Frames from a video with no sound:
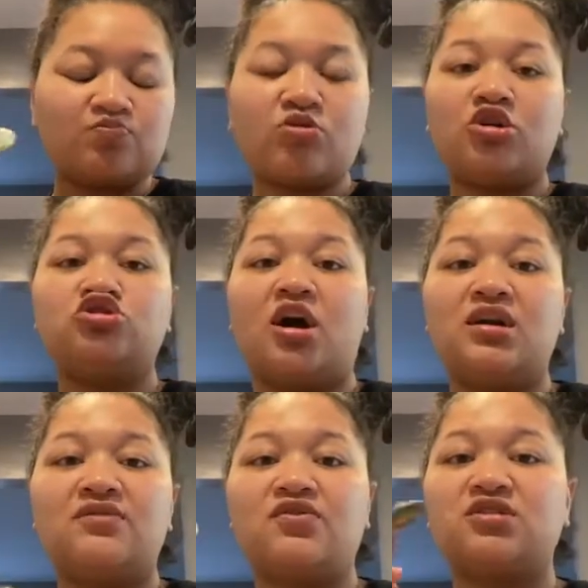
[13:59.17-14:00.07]
trying
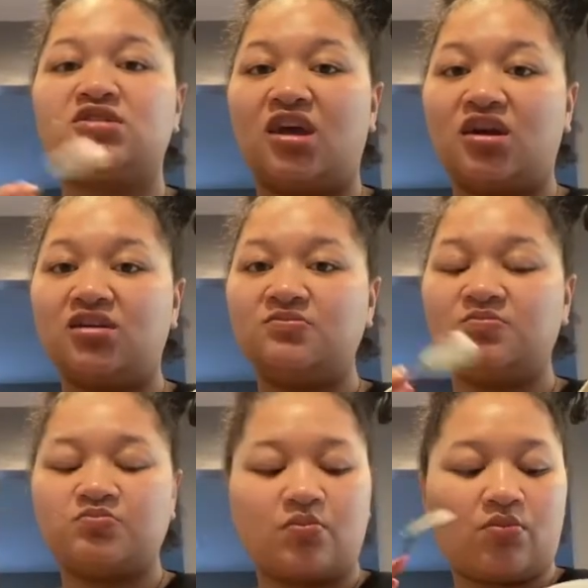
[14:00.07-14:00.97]
it firsthand,
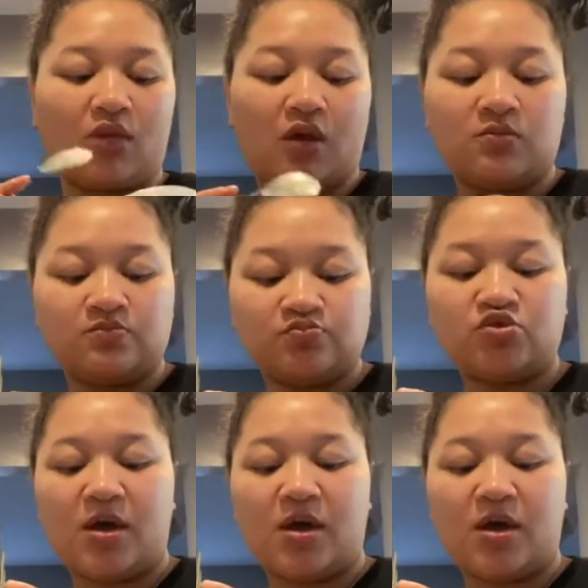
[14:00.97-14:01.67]
not